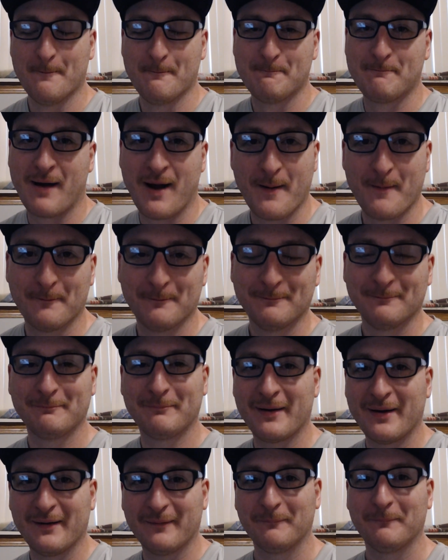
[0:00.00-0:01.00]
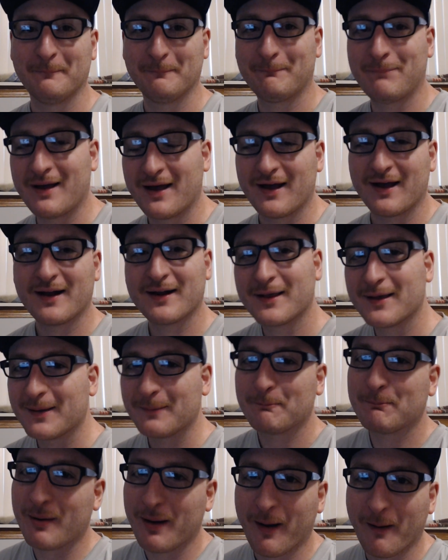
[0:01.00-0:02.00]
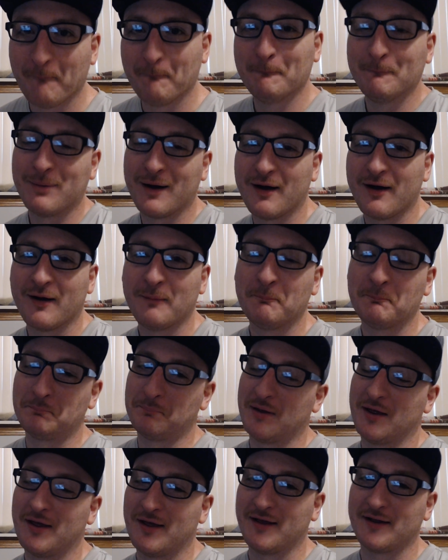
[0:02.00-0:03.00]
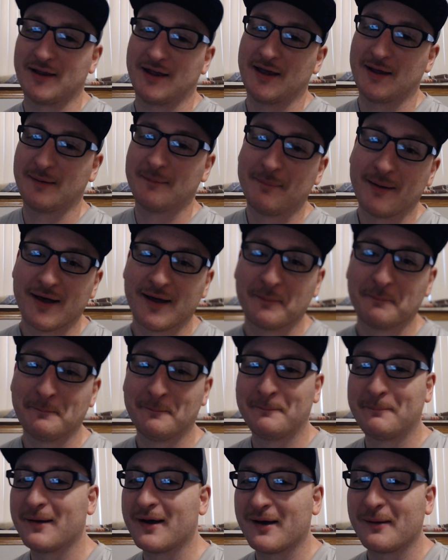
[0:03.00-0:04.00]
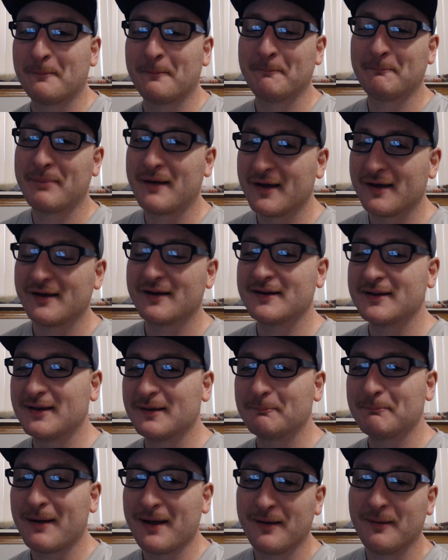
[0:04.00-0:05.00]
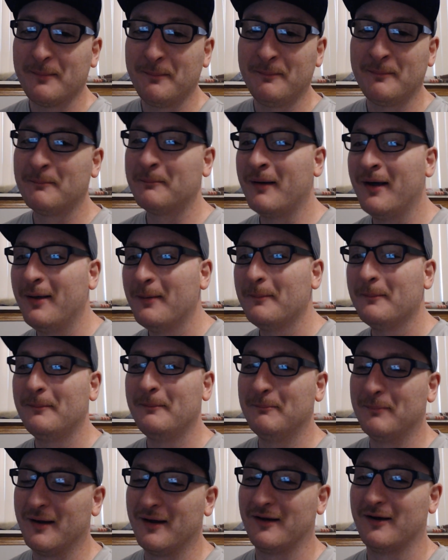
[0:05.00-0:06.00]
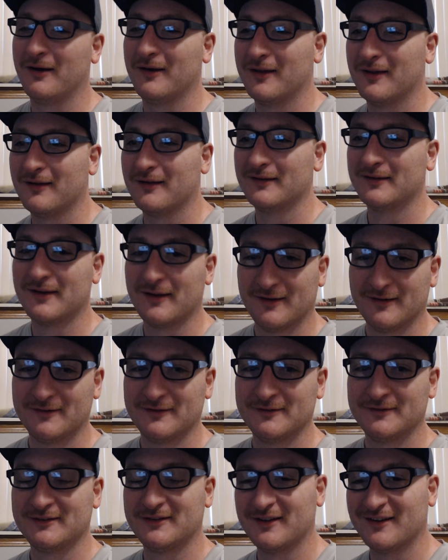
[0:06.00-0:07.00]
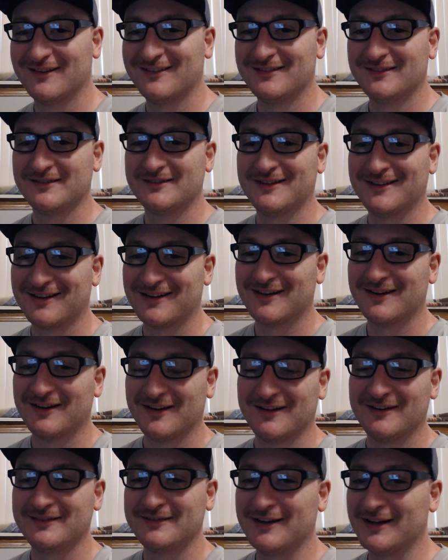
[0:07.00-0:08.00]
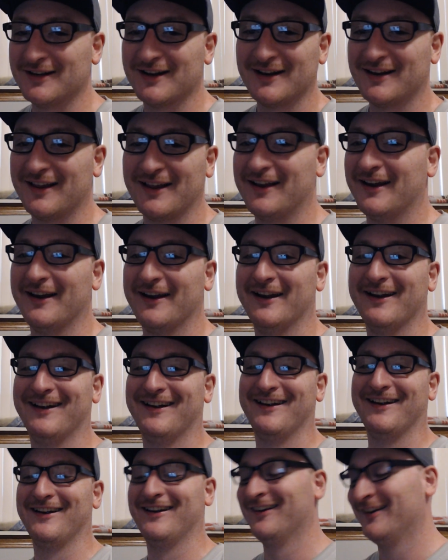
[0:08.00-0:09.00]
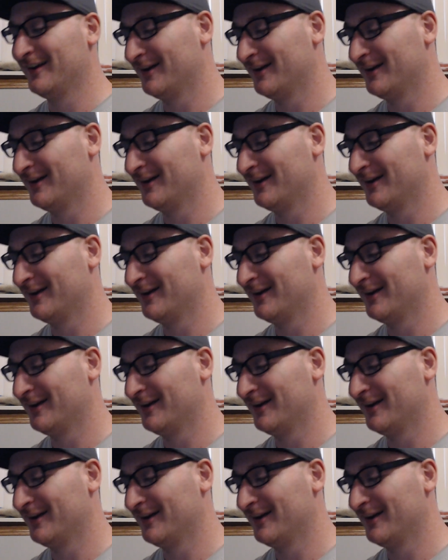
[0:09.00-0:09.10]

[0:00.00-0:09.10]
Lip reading: Bum, bum, ba da ba ba da ba ba ba ba bum, bum, da go, do, do, do, do, do, do, do.